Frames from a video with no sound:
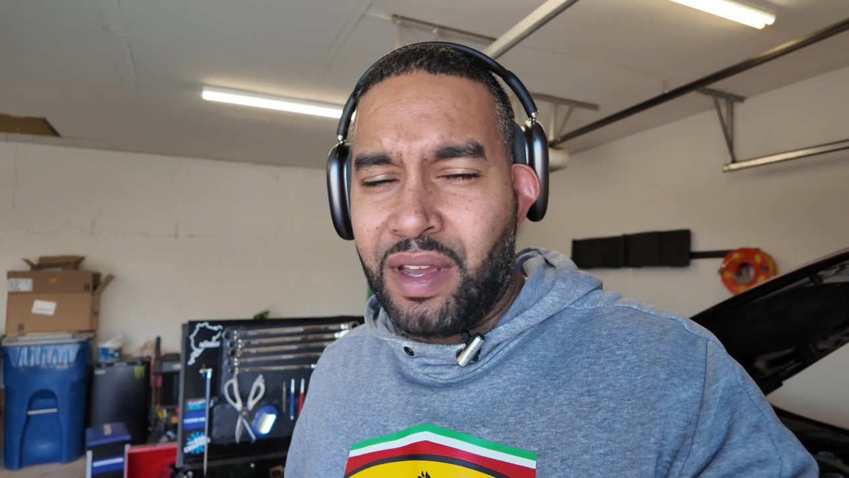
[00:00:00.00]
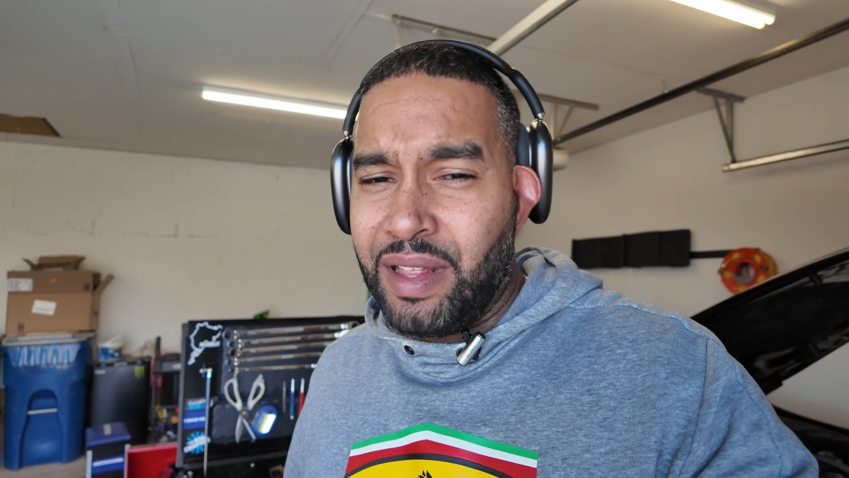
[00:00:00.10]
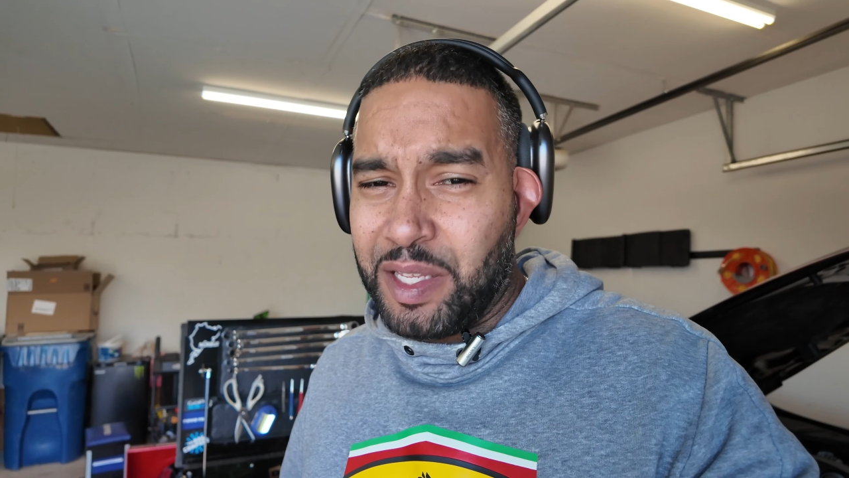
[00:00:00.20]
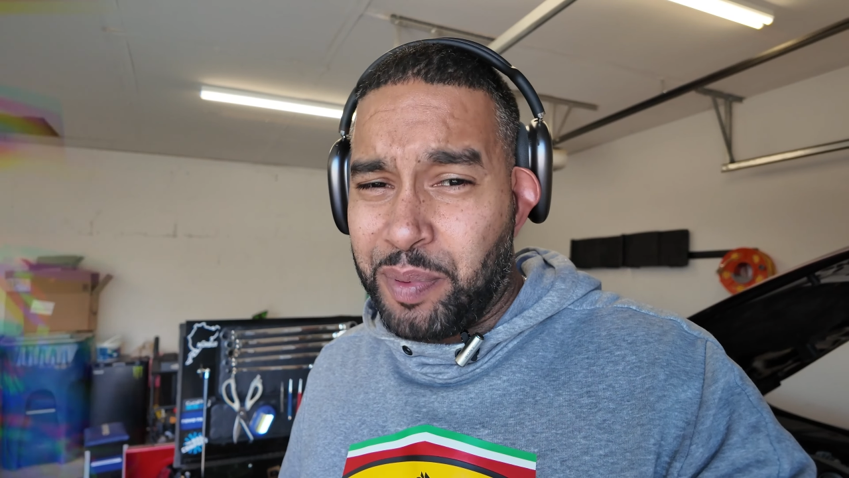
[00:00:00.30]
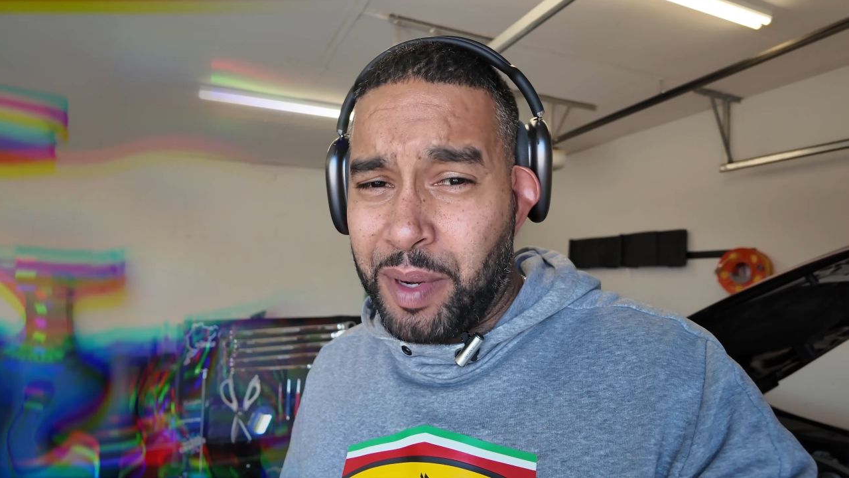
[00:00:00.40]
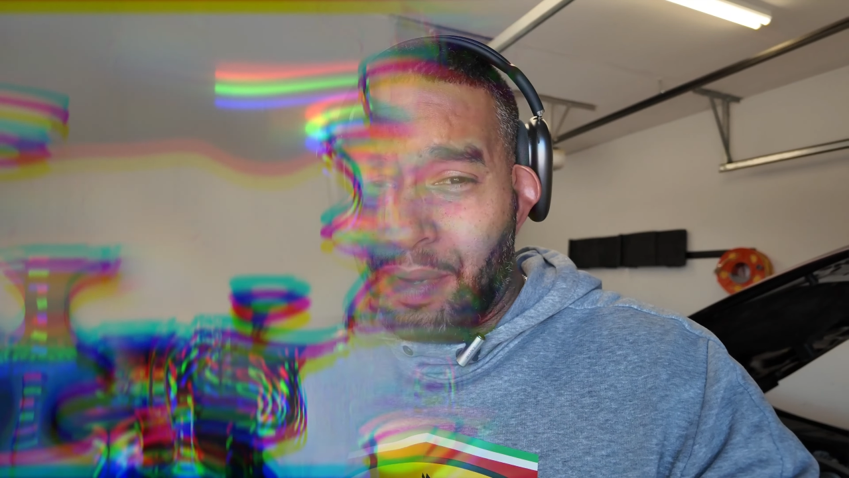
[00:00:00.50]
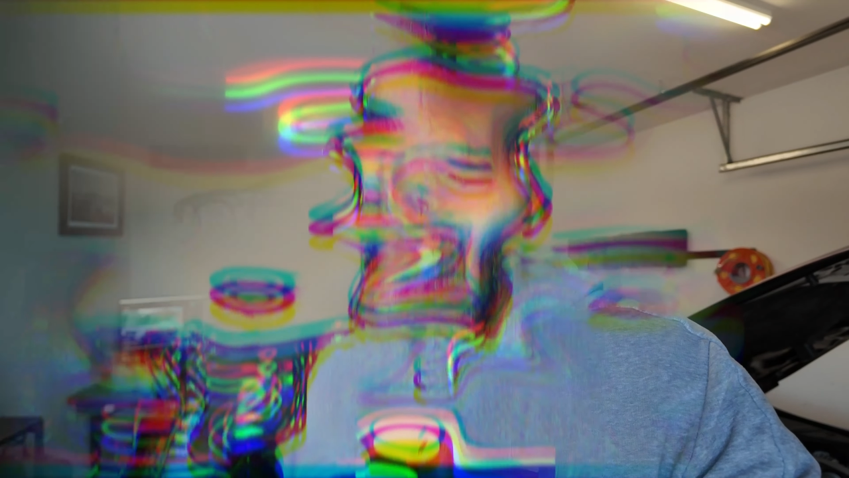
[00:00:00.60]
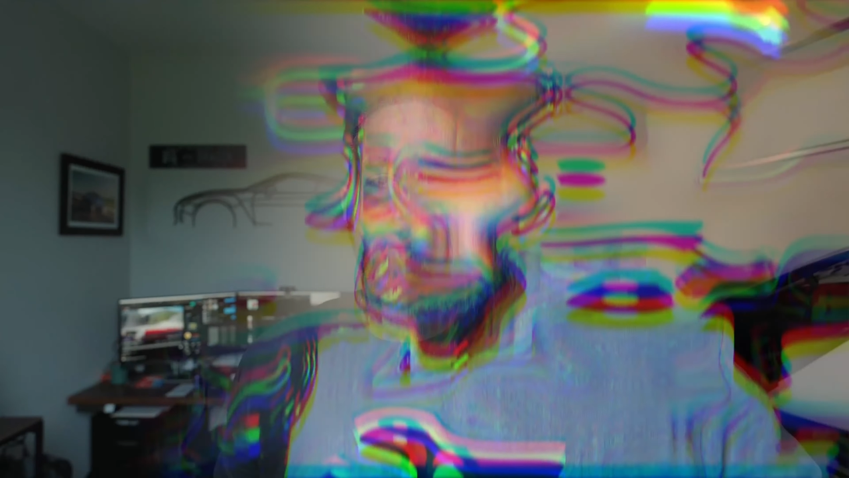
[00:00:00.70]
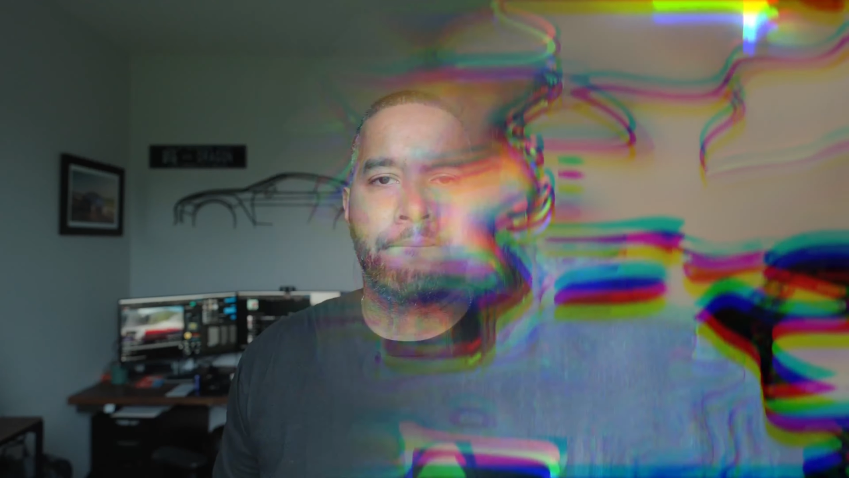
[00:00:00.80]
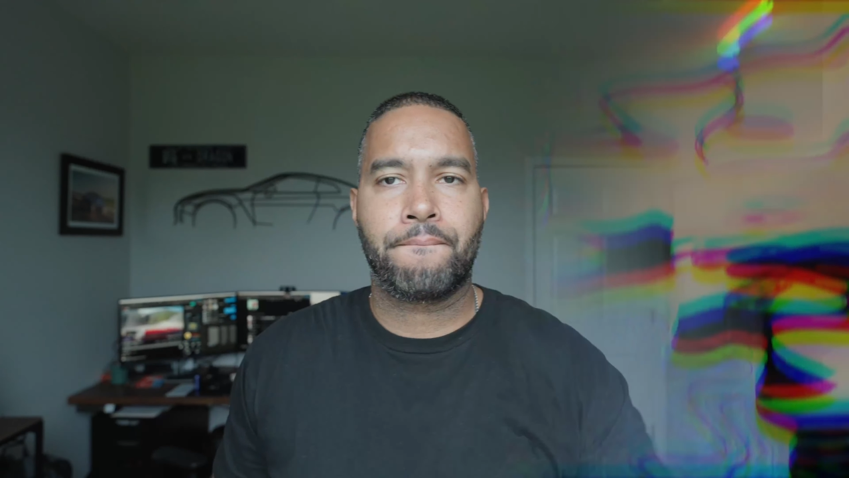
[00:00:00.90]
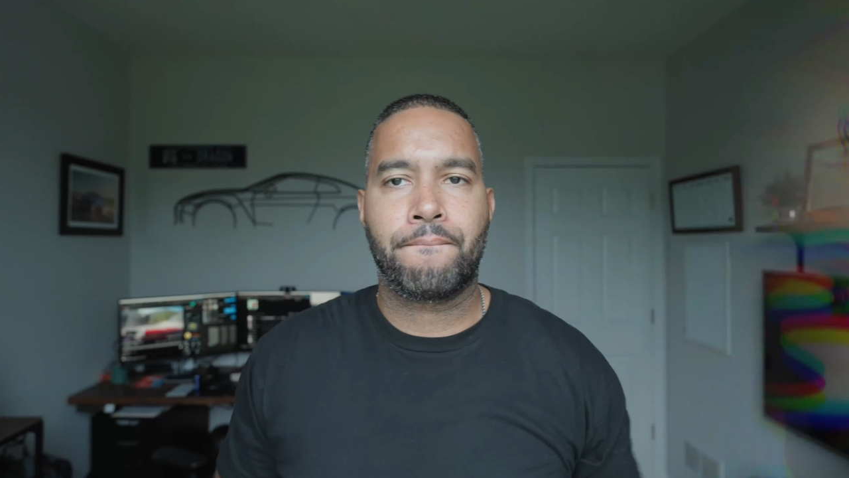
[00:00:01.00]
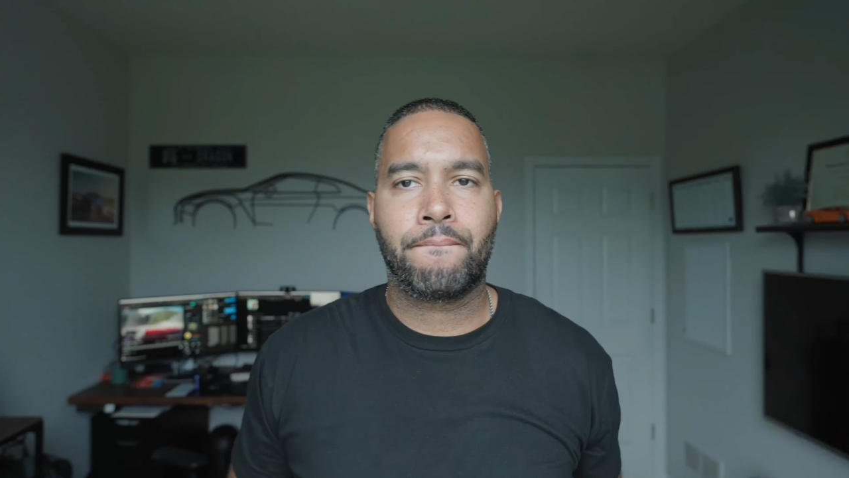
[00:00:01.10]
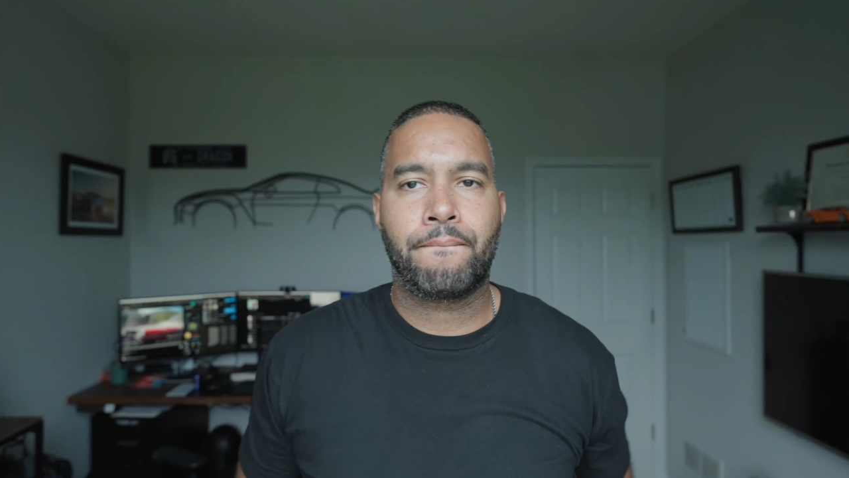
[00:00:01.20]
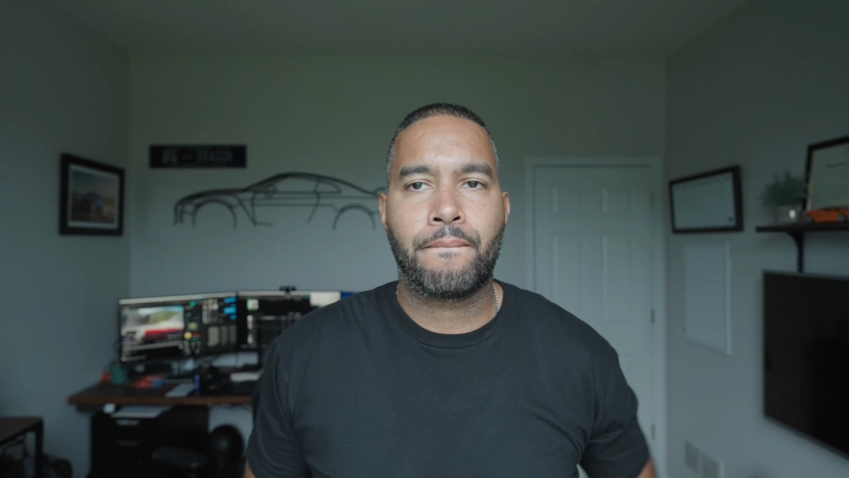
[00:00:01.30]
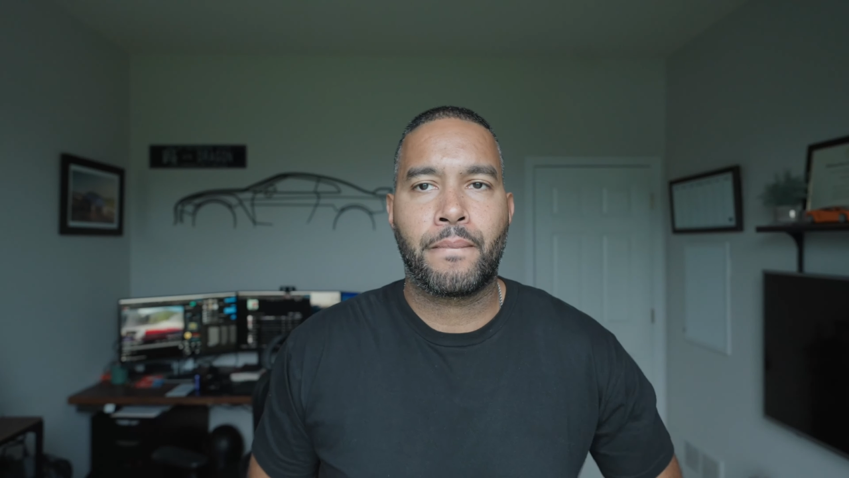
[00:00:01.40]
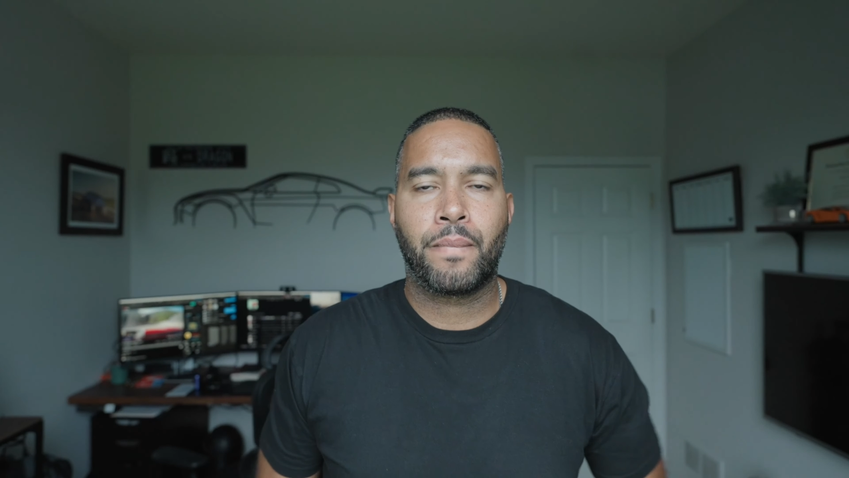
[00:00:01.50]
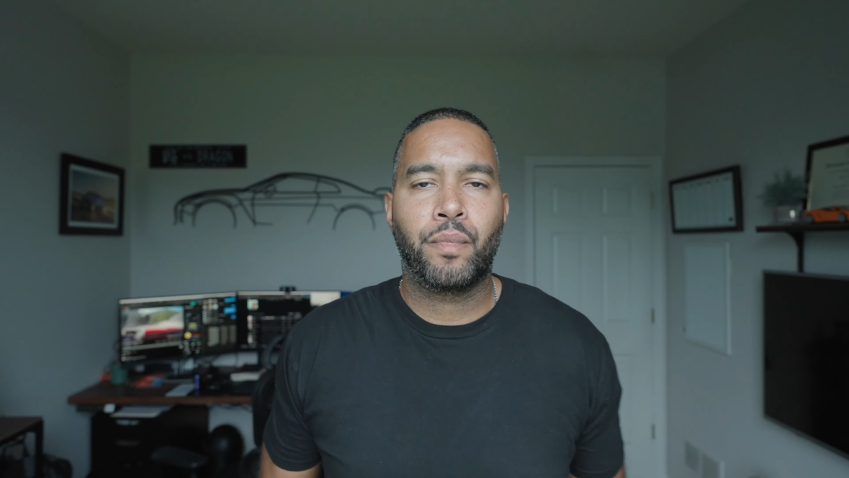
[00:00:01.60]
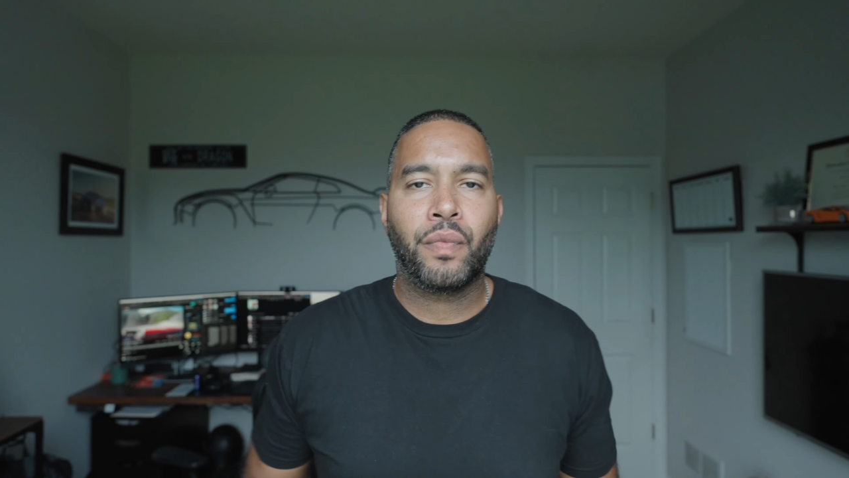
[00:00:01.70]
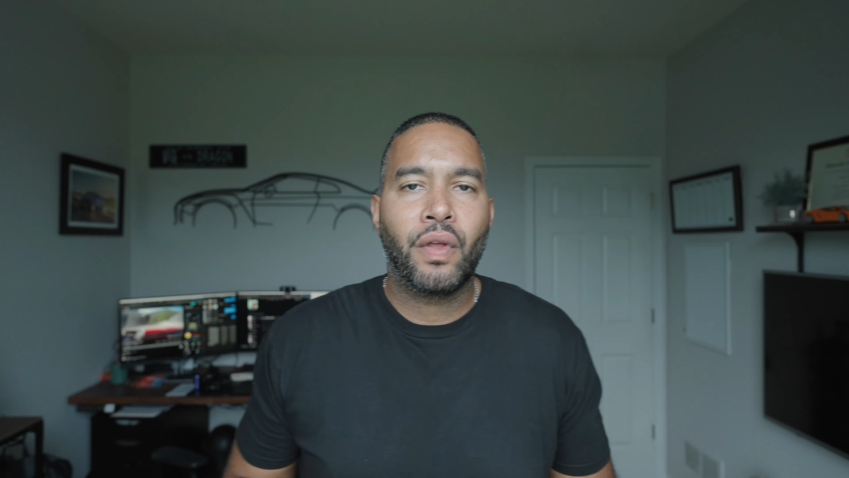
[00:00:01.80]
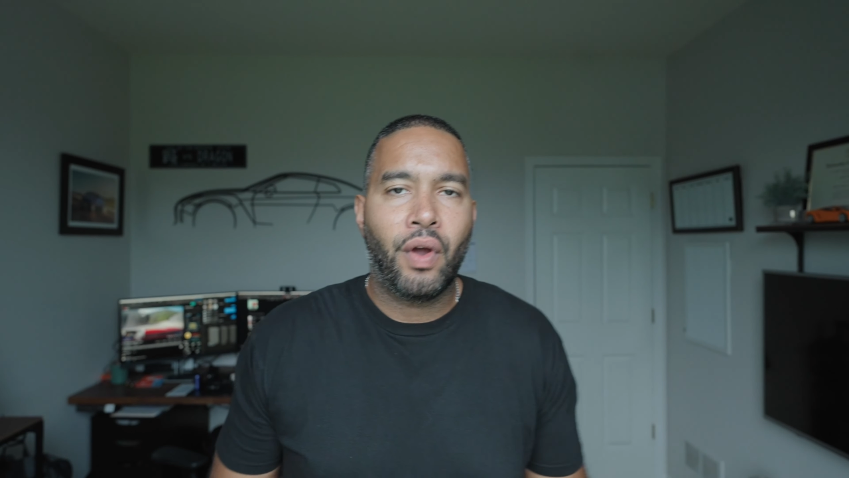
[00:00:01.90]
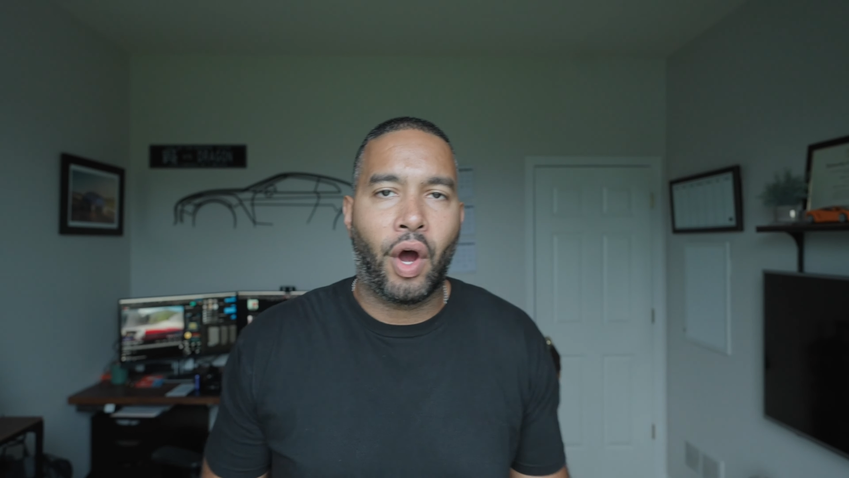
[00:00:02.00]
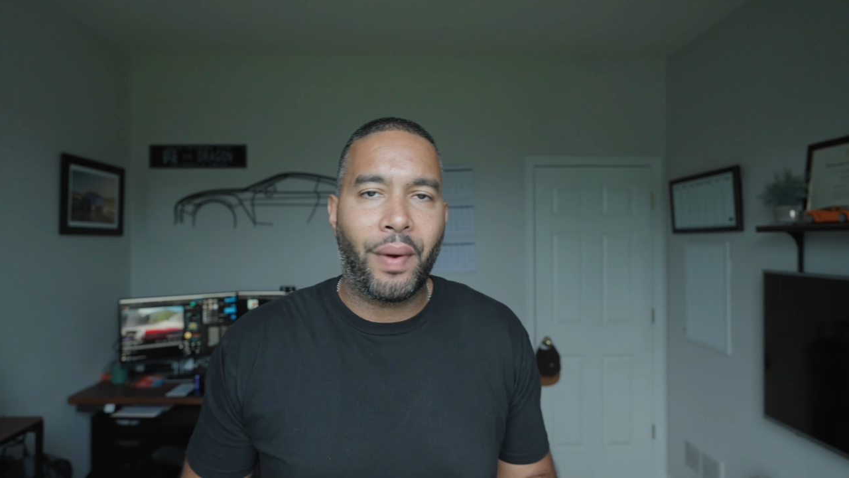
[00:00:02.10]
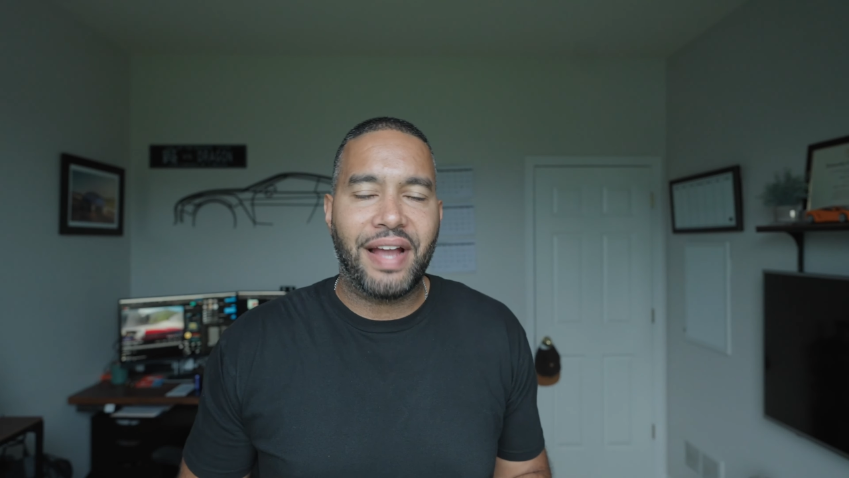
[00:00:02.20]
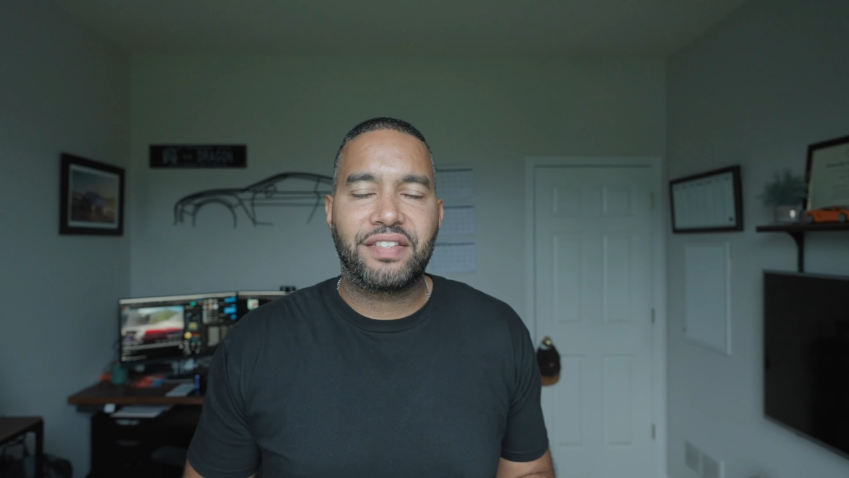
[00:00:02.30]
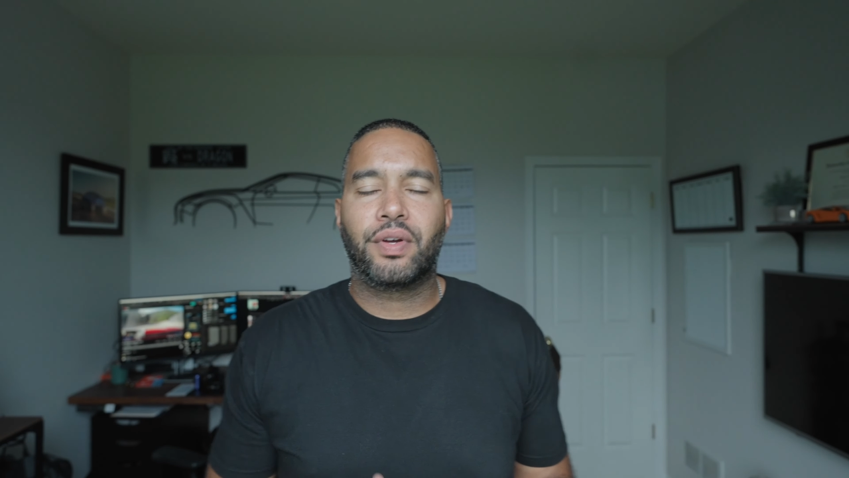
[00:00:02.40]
That's pretty much it. All right,